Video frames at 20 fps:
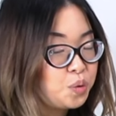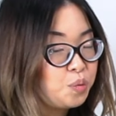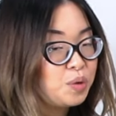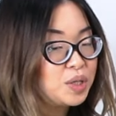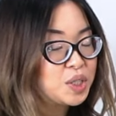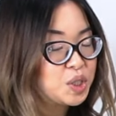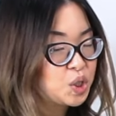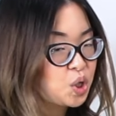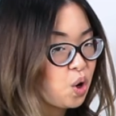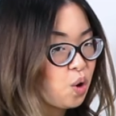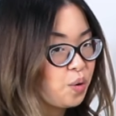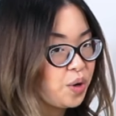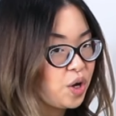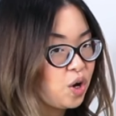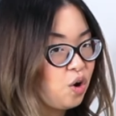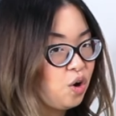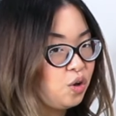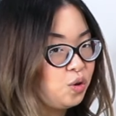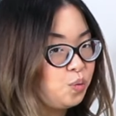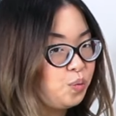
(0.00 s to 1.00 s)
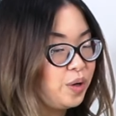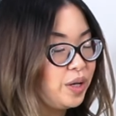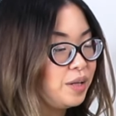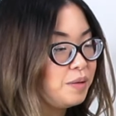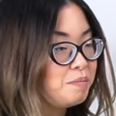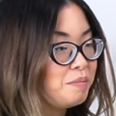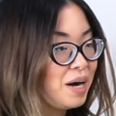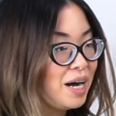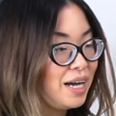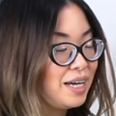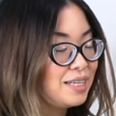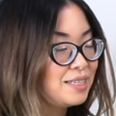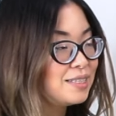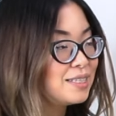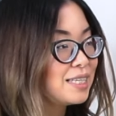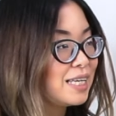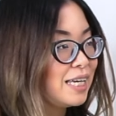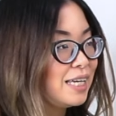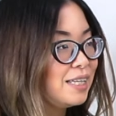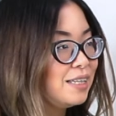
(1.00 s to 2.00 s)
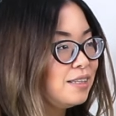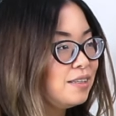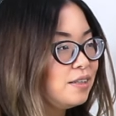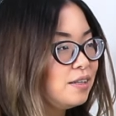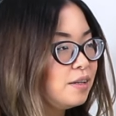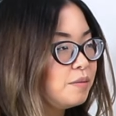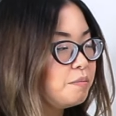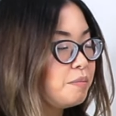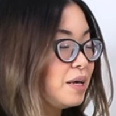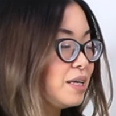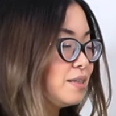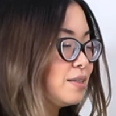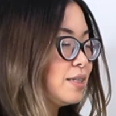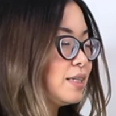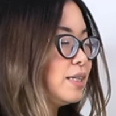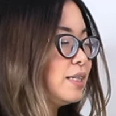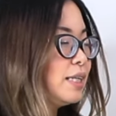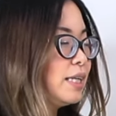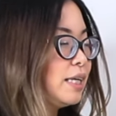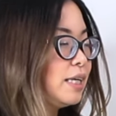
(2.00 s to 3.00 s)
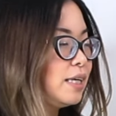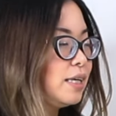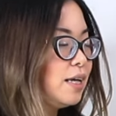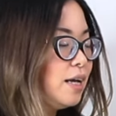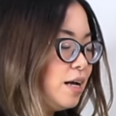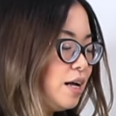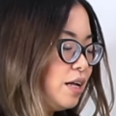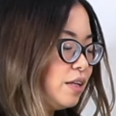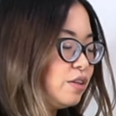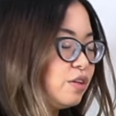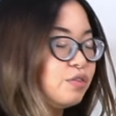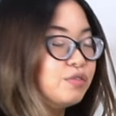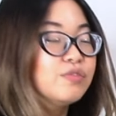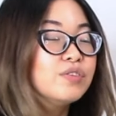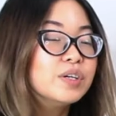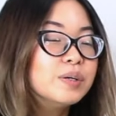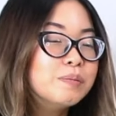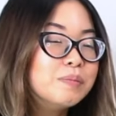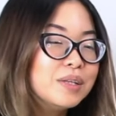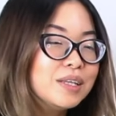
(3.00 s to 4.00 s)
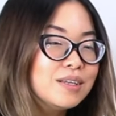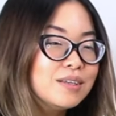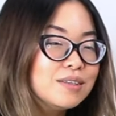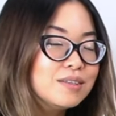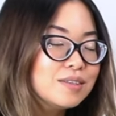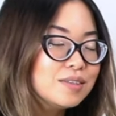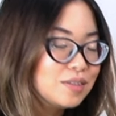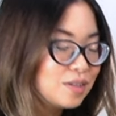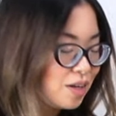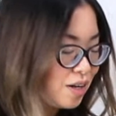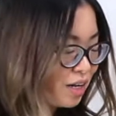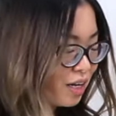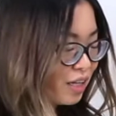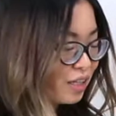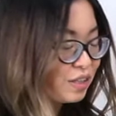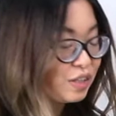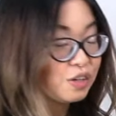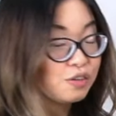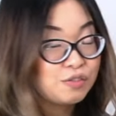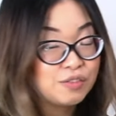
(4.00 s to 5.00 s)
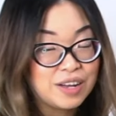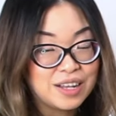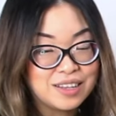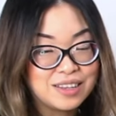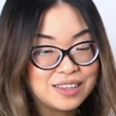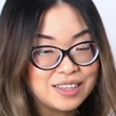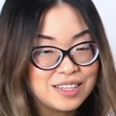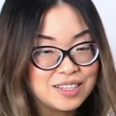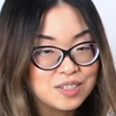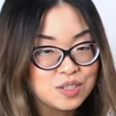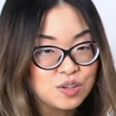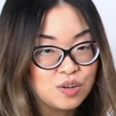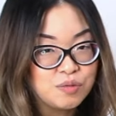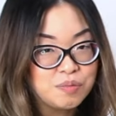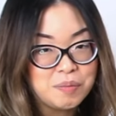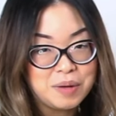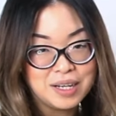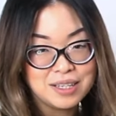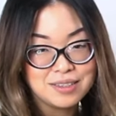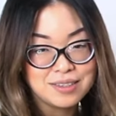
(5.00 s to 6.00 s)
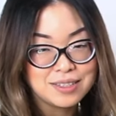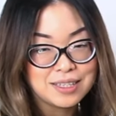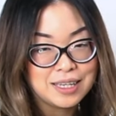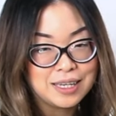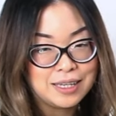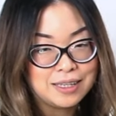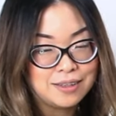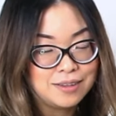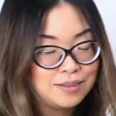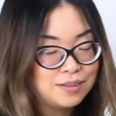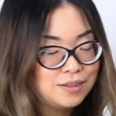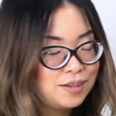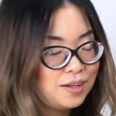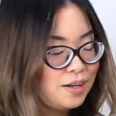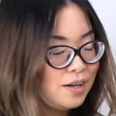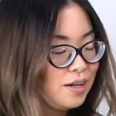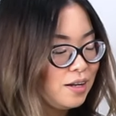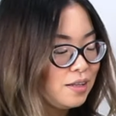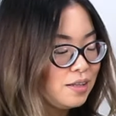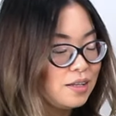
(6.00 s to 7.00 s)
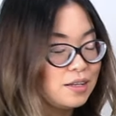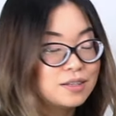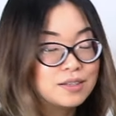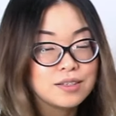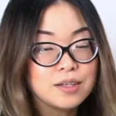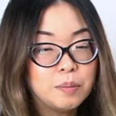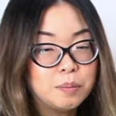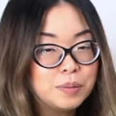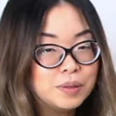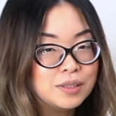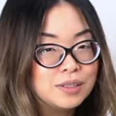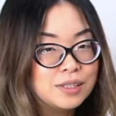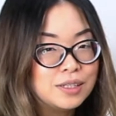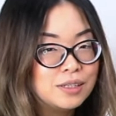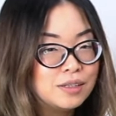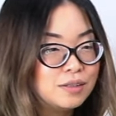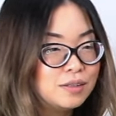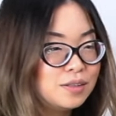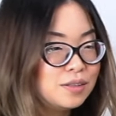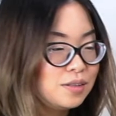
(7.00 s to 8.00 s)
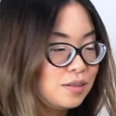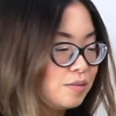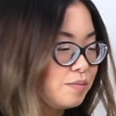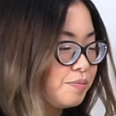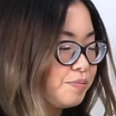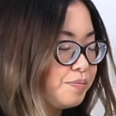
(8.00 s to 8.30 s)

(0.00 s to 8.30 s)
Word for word: on what's going on with my skin. Basically the firmness, the redness of my skin, the suppleness,